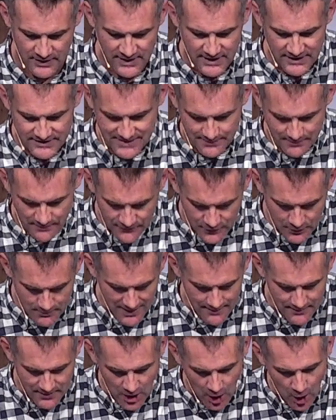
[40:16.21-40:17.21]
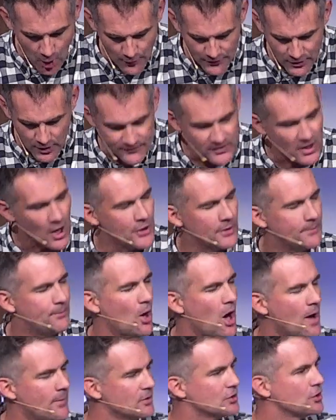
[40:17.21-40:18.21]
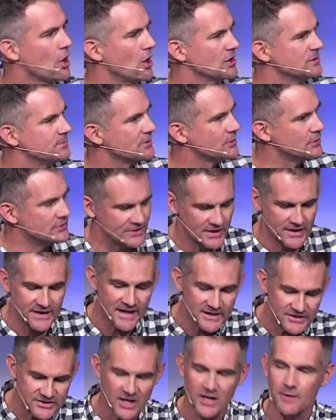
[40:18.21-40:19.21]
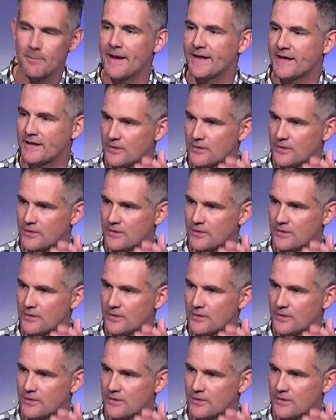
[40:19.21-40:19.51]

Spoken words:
Some of you may be holding off going to Bible college because it is going to make